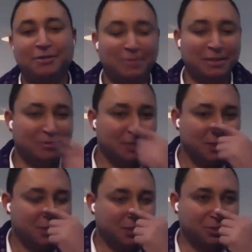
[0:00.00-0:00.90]
I mean,
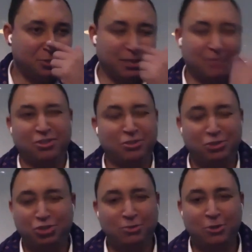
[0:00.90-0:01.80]
you can do like,
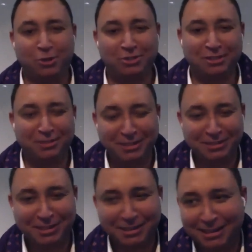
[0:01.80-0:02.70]
like, courses and things
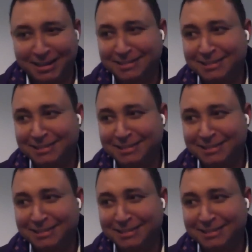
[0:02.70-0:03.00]
like that.